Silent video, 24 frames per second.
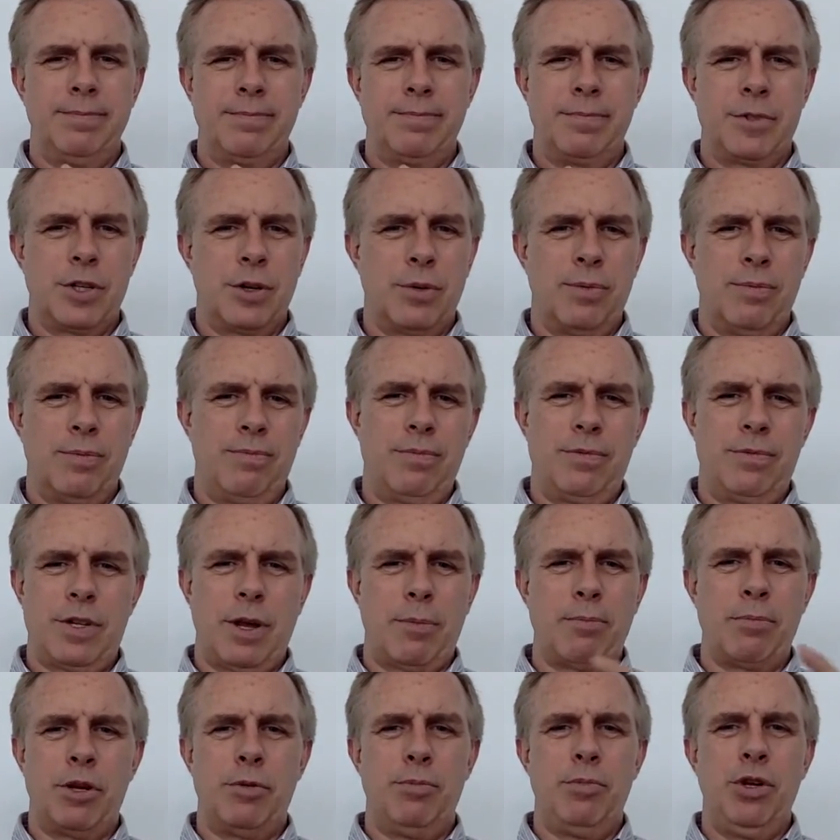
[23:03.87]
So
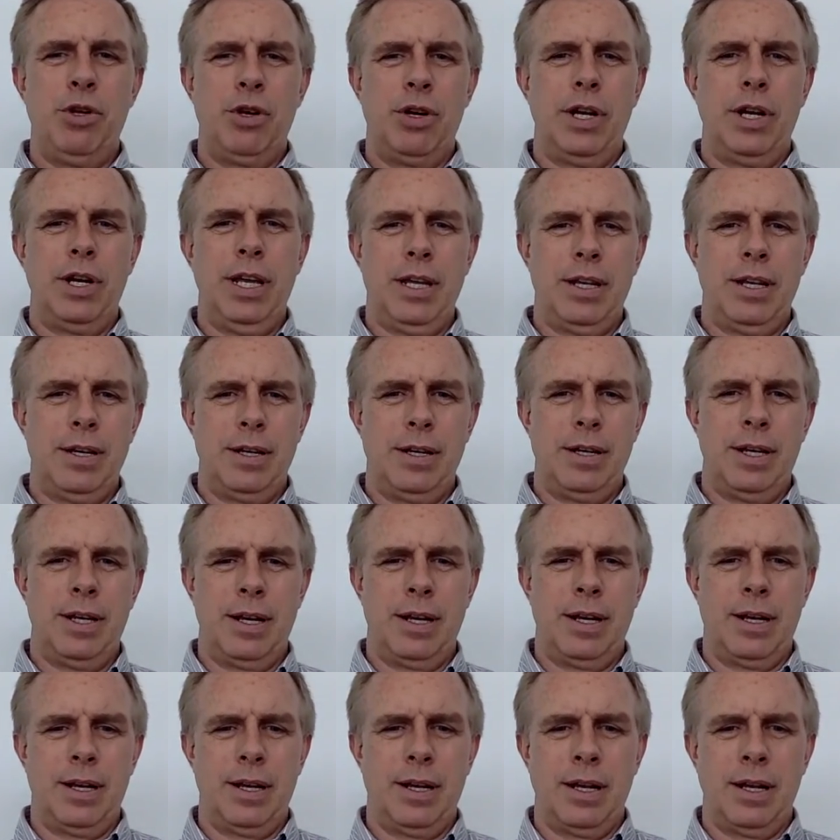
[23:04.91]
some community and
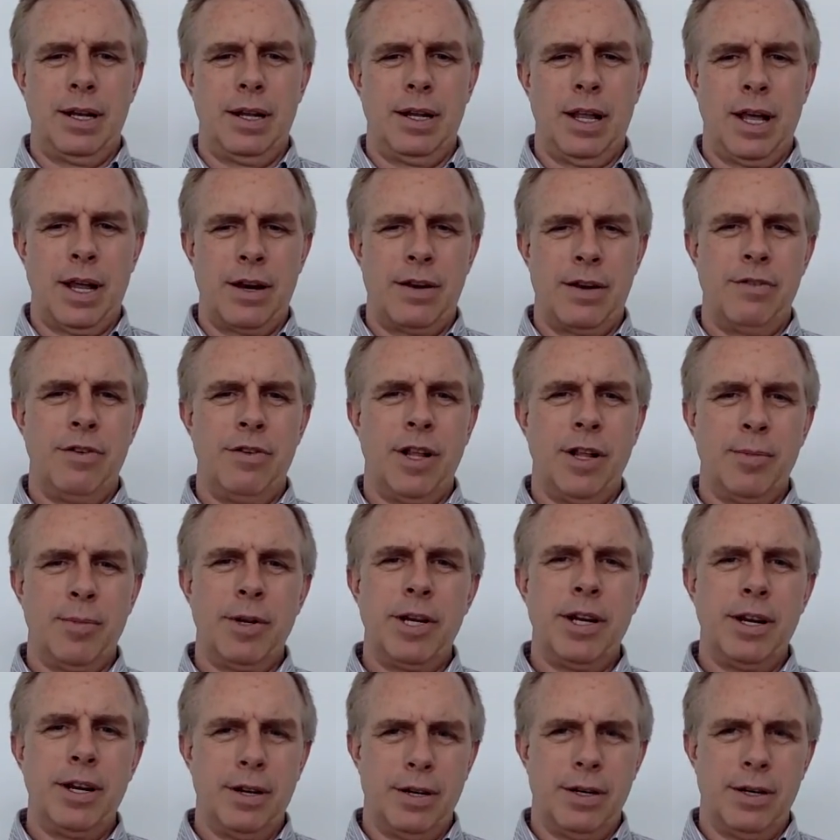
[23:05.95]
a lot of development
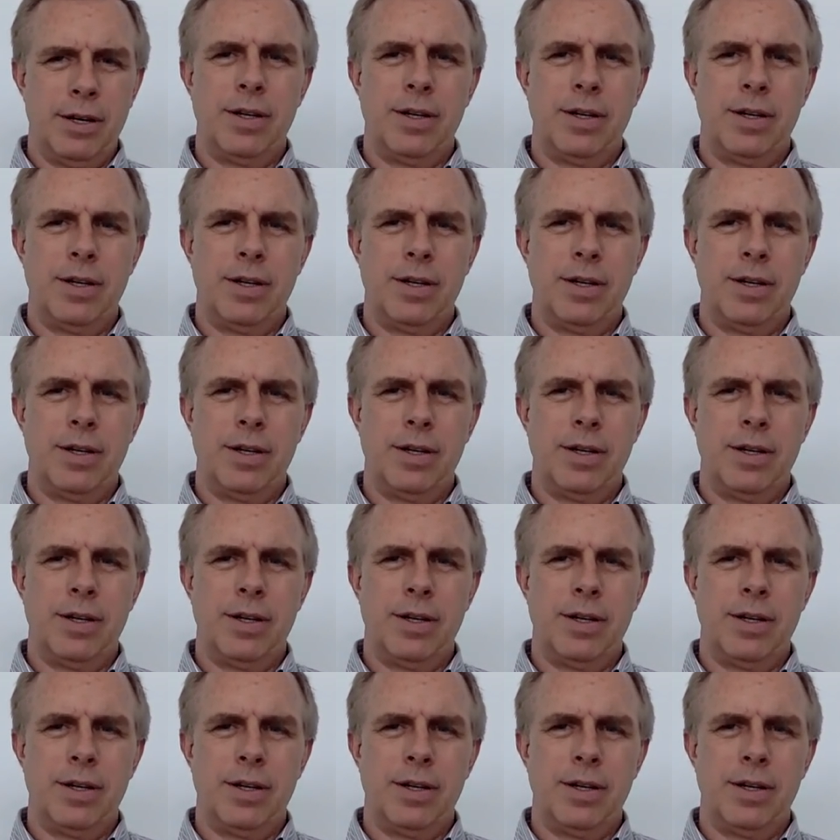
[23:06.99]
here.